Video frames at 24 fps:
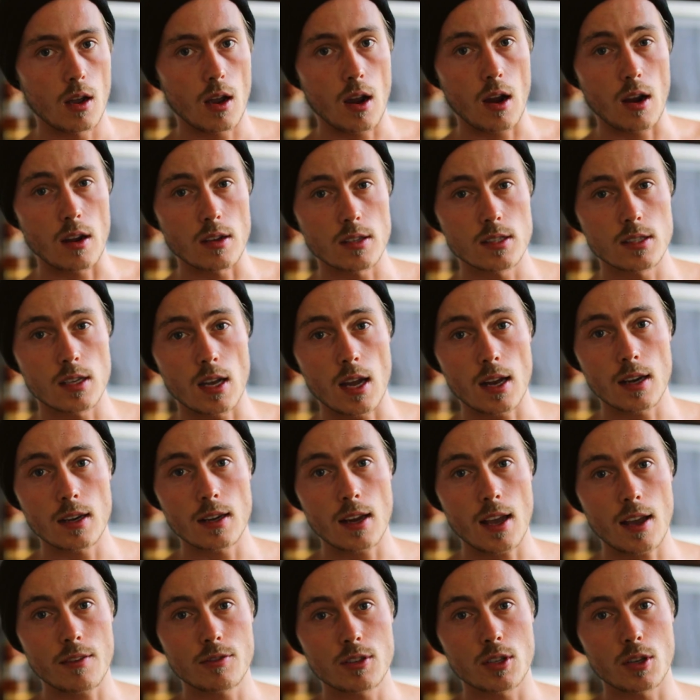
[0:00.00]
Alright, so I
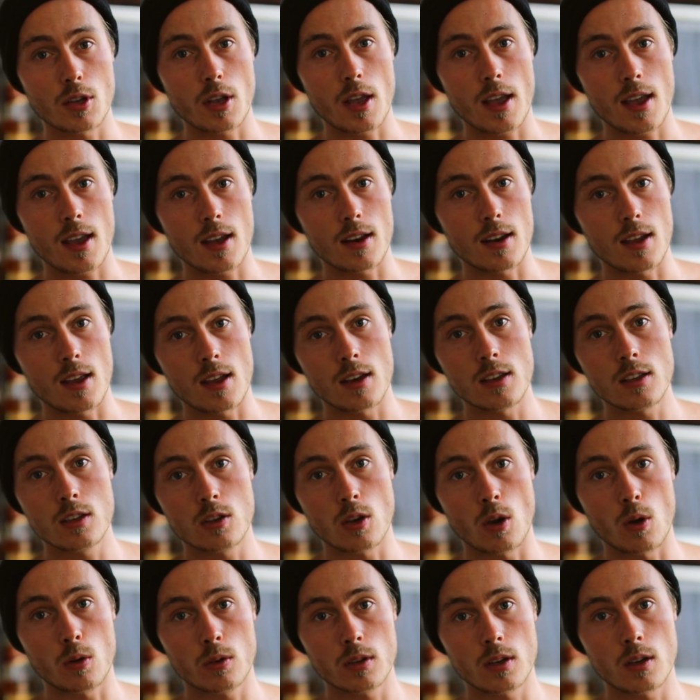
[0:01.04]
didn't have to add any
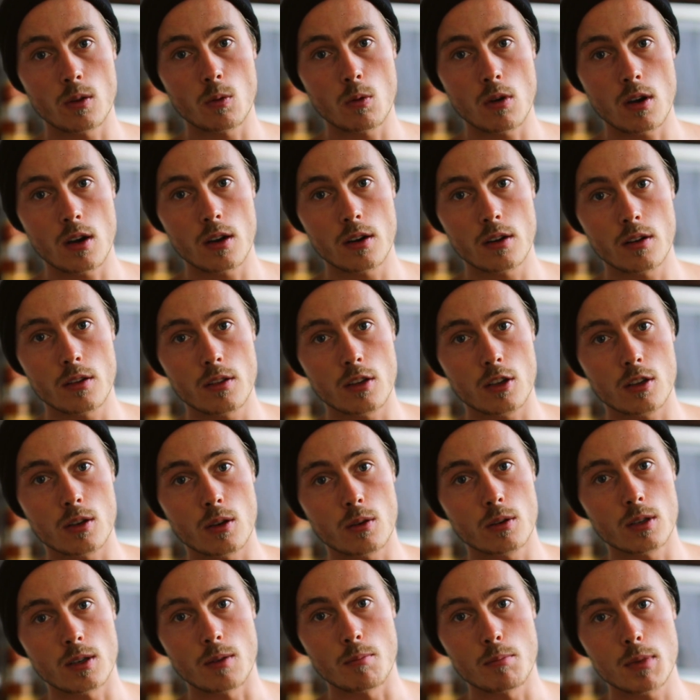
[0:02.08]
coconut water. The
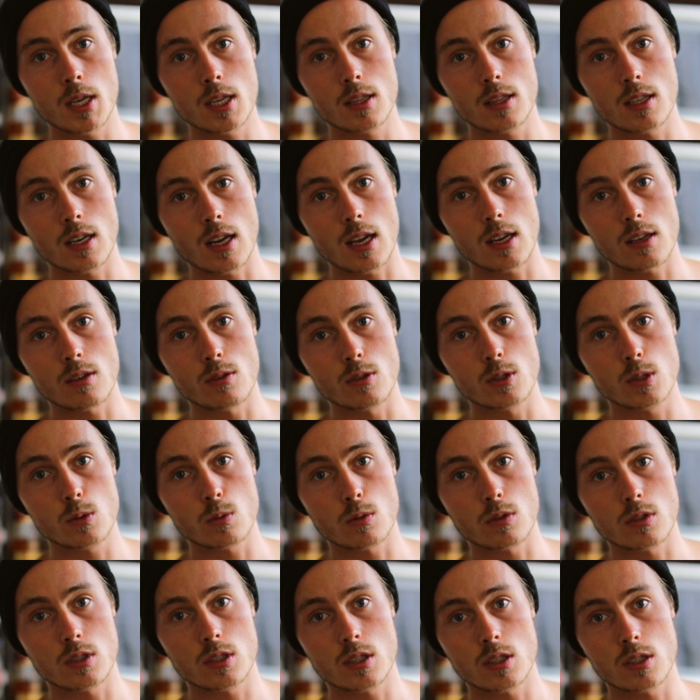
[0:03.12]
coconut meat that I used
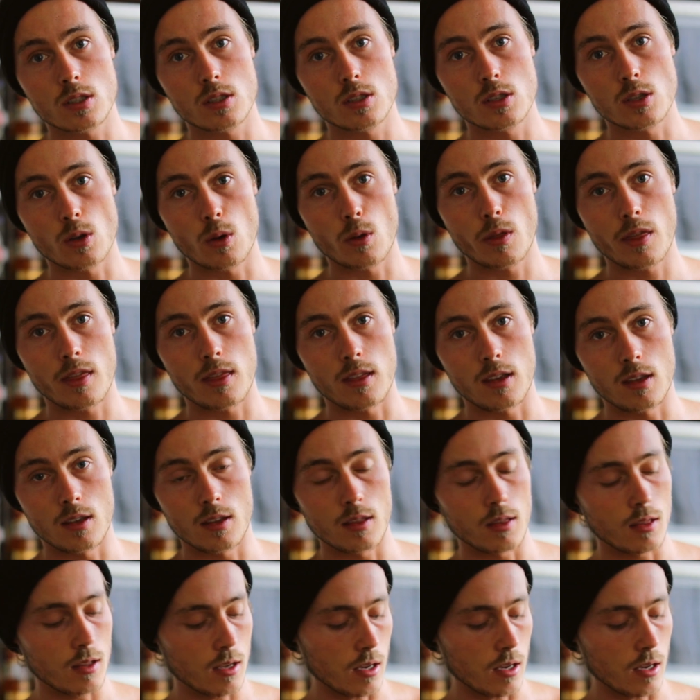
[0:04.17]
was just so thin